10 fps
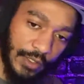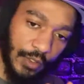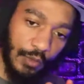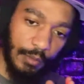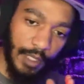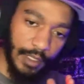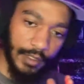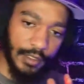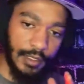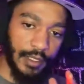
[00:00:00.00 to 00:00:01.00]
too
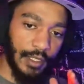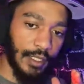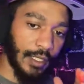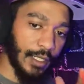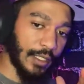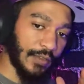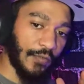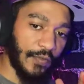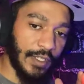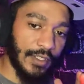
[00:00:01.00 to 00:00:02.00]
much, and his
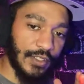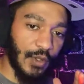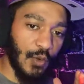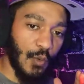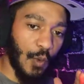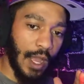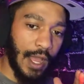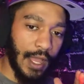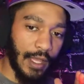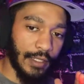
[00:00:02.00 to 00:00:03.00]
feet so
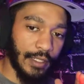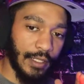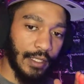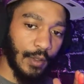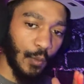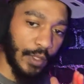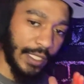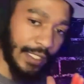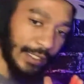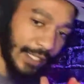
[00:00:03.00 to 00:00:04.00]
wide, when
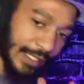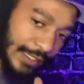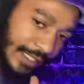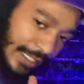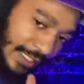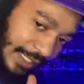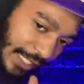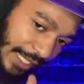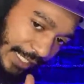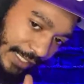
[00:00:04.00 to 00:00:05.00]
he does this
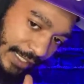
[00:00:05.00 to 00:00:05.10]
lean